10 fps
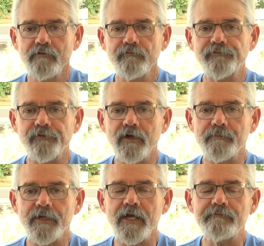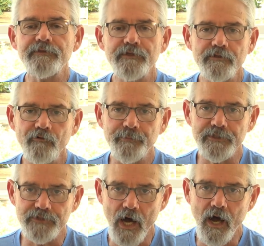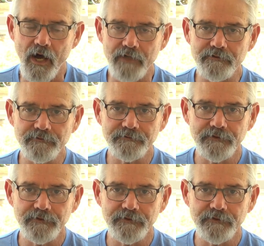from everything you've been taught